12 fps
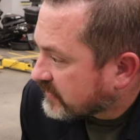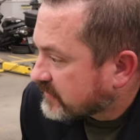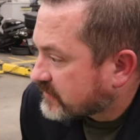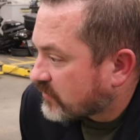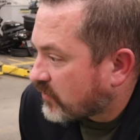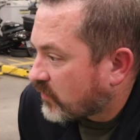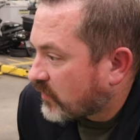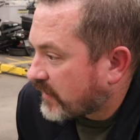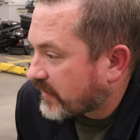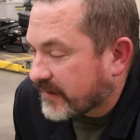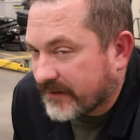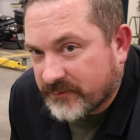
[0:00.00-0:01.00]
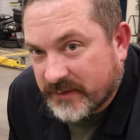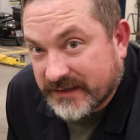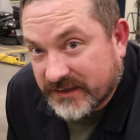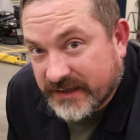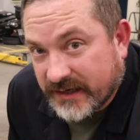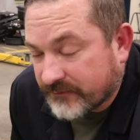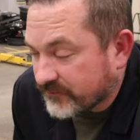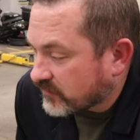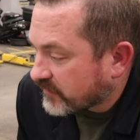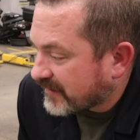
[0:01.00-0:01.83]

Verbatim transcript: So uh, you have to be a little careful.